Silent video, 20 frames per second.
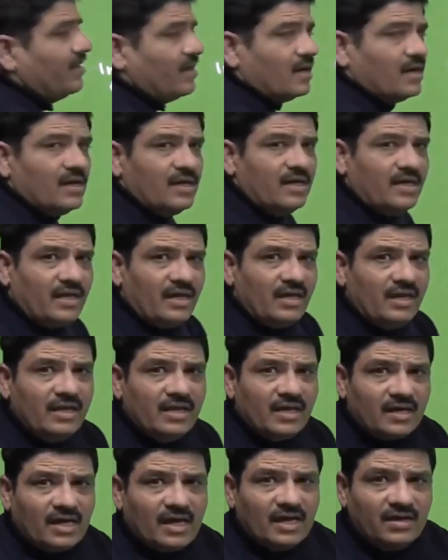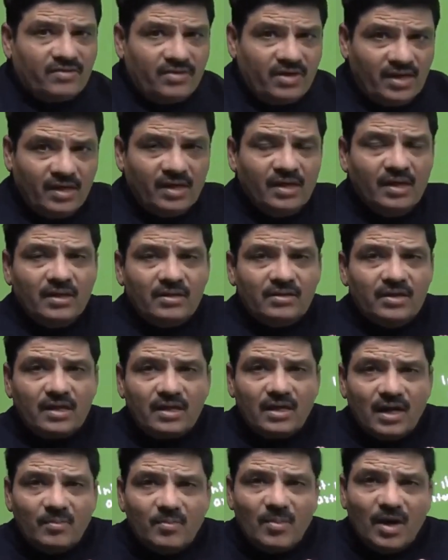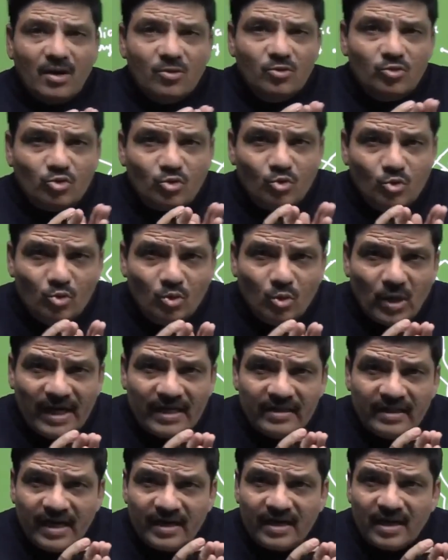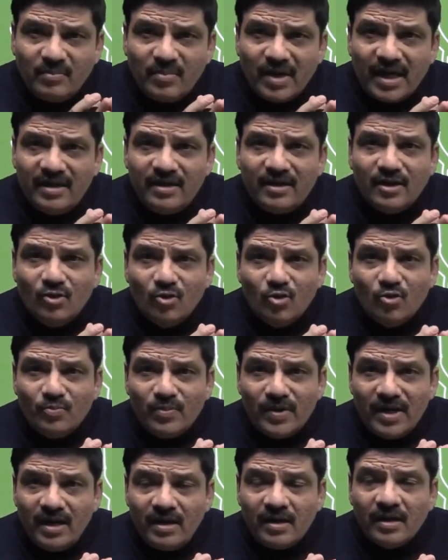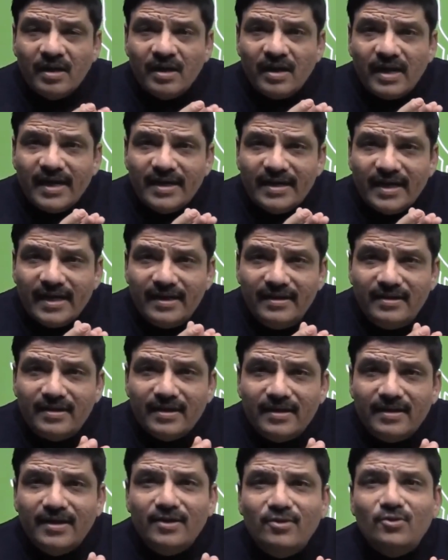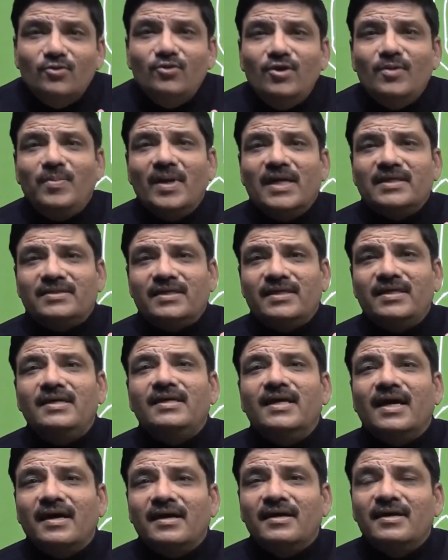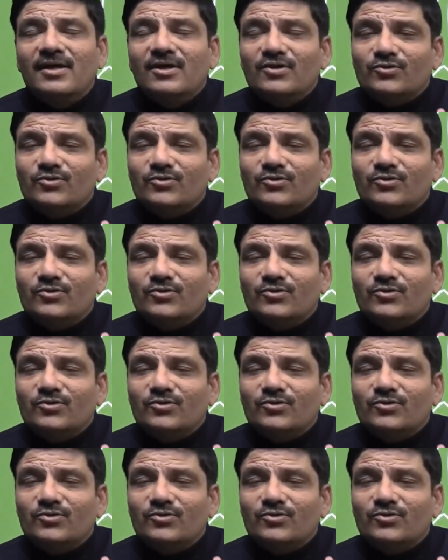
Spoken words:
internal iliac artery, they come out through that umbilical opening and enter into the placenta.